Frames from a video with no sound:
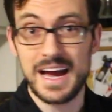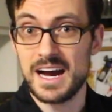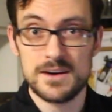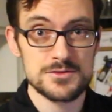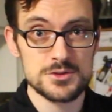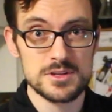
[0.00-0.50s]

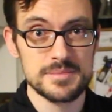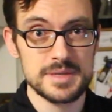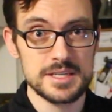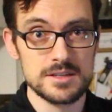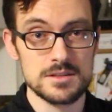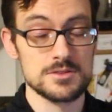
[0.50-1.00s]
after a
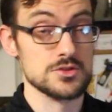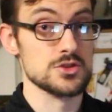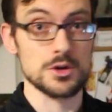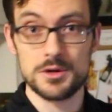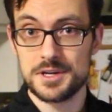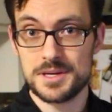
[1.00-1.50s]
meal,
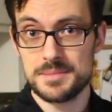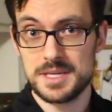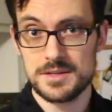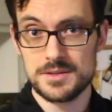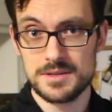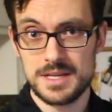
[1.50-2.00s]
during a
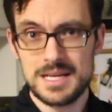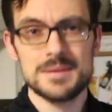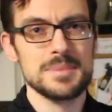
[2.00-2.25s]
meal.